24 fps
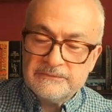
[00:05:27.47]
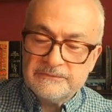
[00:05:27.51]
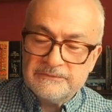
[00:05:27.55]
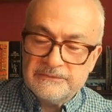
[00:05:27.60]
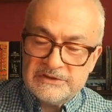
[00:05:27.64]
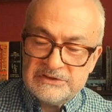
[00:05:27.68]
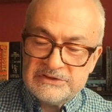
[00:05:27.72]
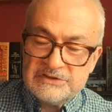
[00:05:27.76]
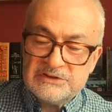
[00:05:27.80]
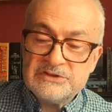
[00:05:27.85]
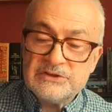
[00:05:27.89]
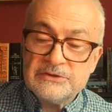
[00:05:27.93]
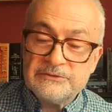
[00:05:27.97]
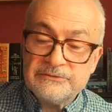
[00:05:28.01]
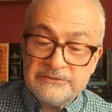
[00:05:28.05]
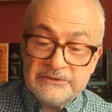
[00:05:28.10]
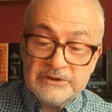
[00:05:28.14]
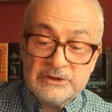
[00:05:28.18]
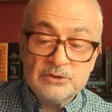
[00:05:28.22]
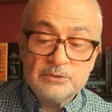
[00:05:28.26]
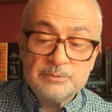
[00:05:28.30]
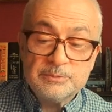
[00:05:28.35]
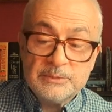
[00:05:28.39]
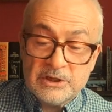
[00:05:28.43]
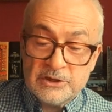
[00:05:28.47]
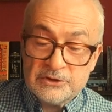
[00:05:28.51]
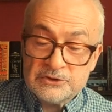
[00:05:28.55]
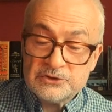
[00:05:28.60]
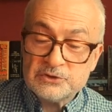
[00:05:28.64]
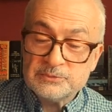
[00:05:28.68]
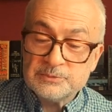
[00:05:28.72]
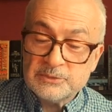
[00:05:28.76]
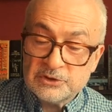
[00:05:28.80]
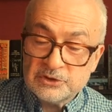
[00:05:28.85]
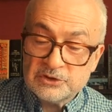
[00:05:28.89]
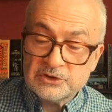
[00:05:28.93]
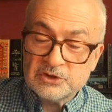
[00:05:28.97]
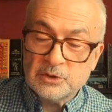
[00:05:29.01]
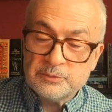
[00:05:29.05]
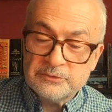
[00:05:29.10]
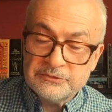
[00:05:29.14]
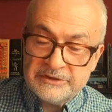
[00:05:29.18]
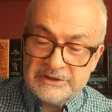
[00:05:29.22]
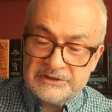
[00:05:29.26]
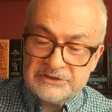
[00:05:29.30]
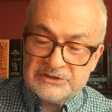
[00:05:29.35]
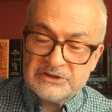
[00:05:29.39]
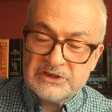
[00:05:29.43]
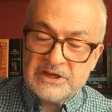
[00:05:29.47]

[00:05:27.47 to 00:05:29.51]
visited Field Marshal Montgomery's